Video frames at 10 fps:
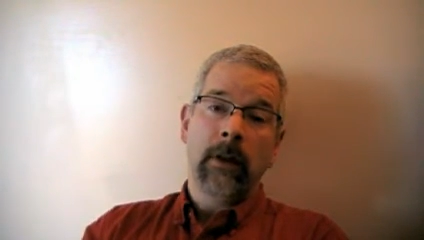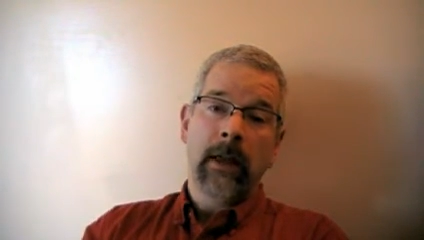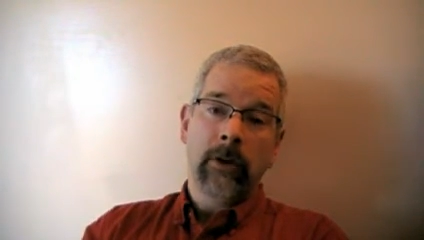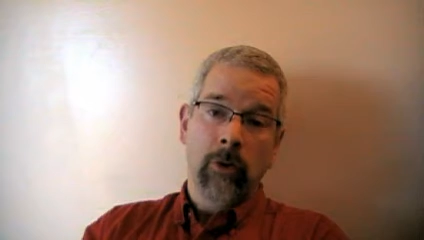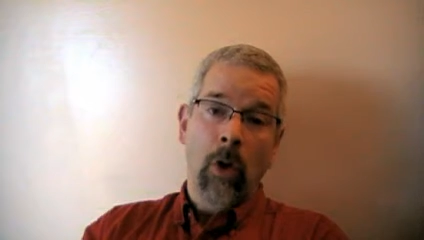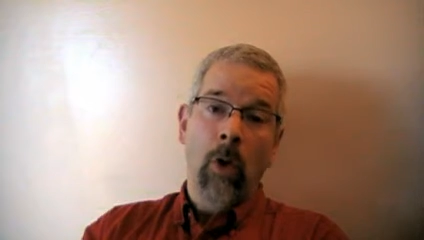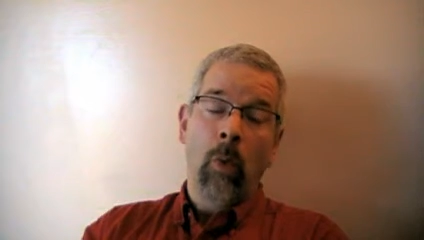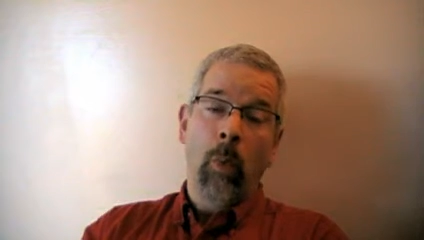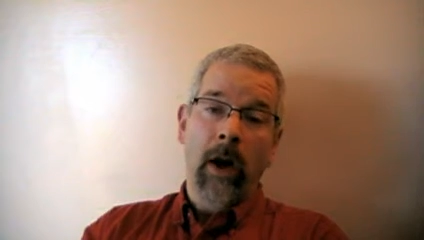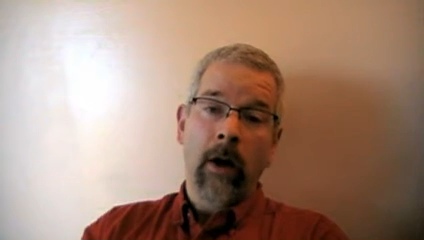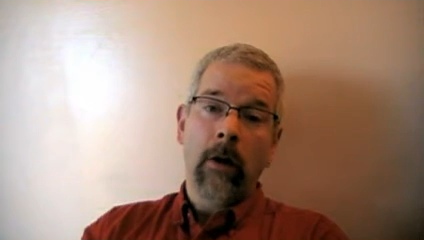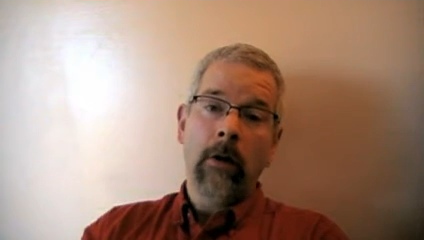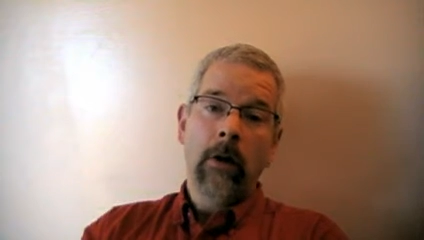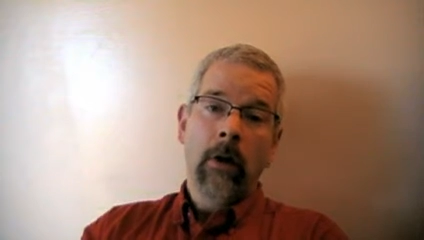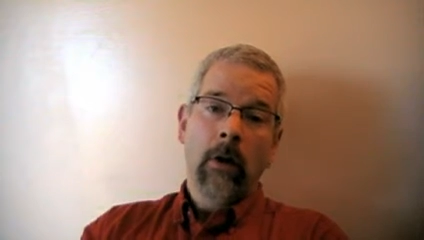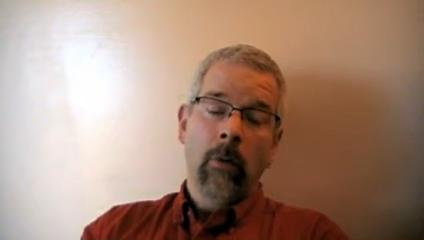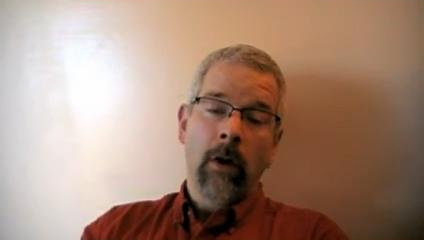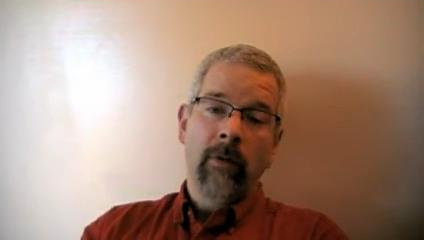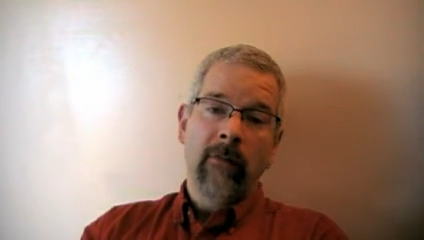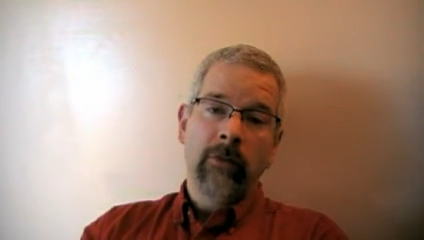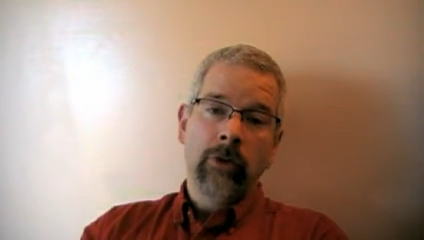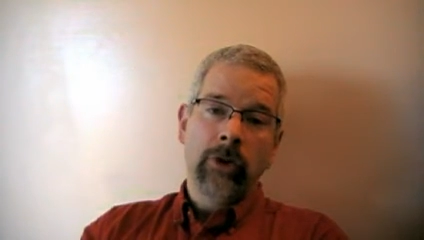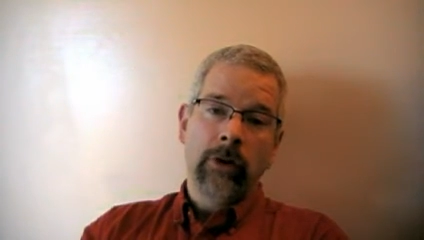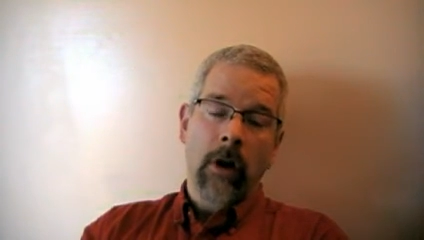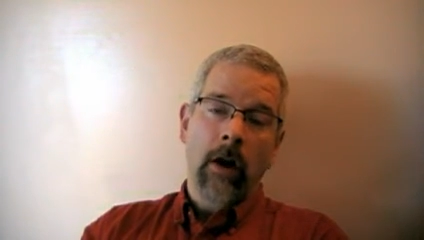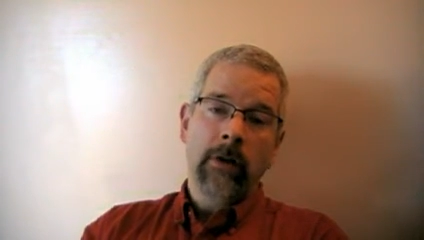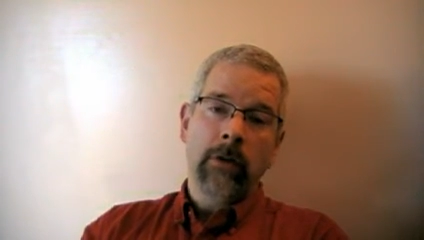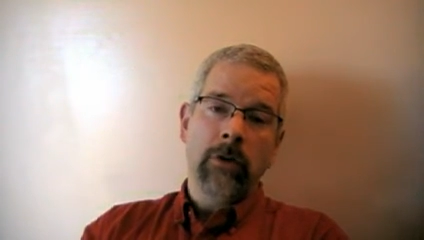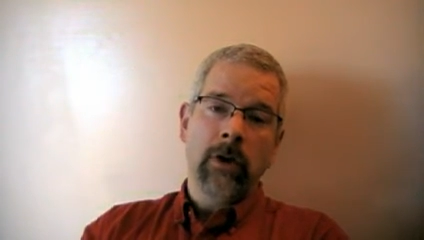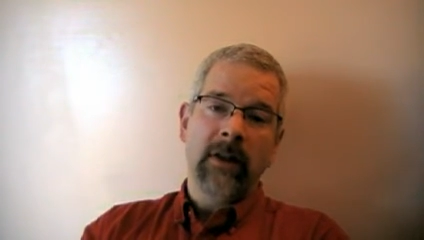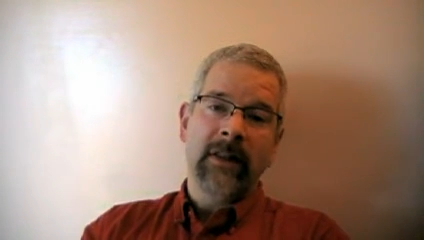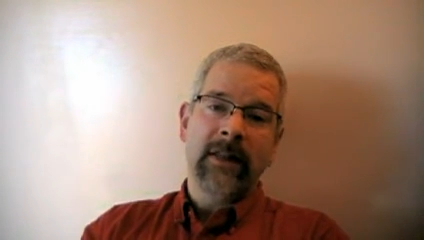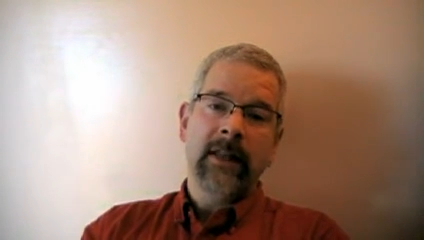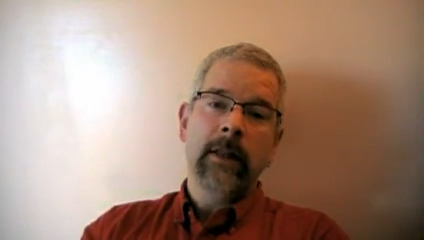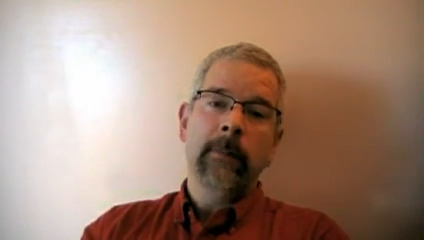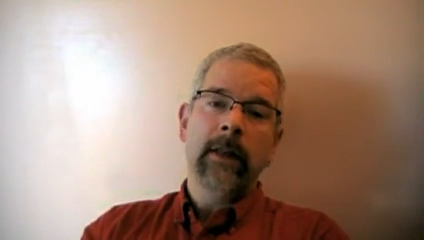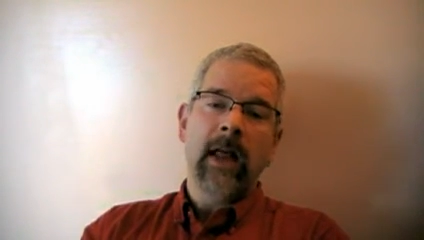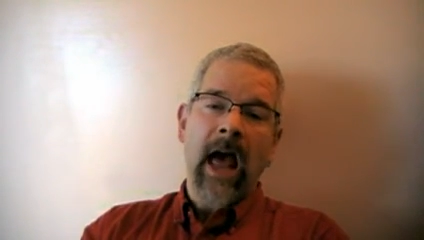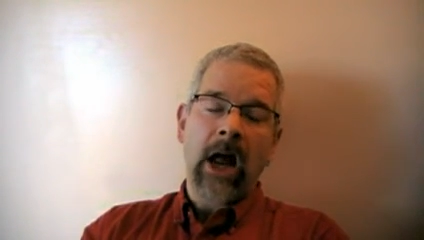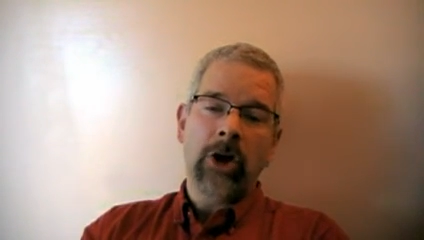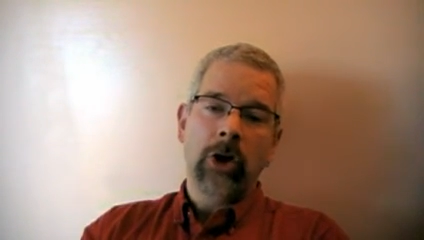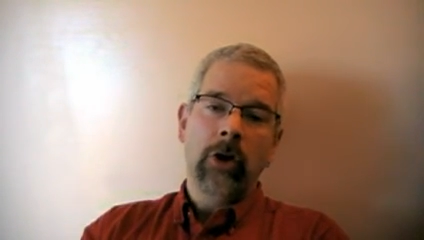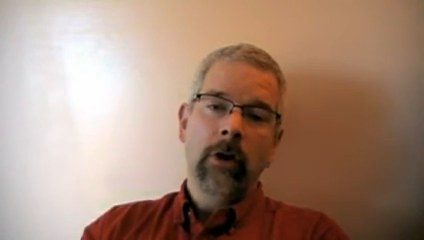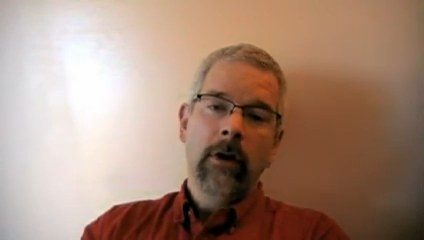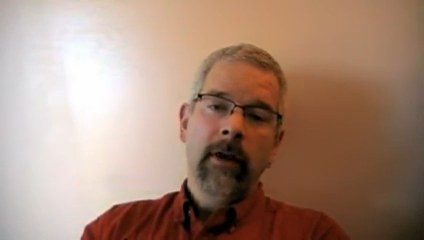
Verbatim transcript: let you know where Rug Revolutions are, so you can see them in action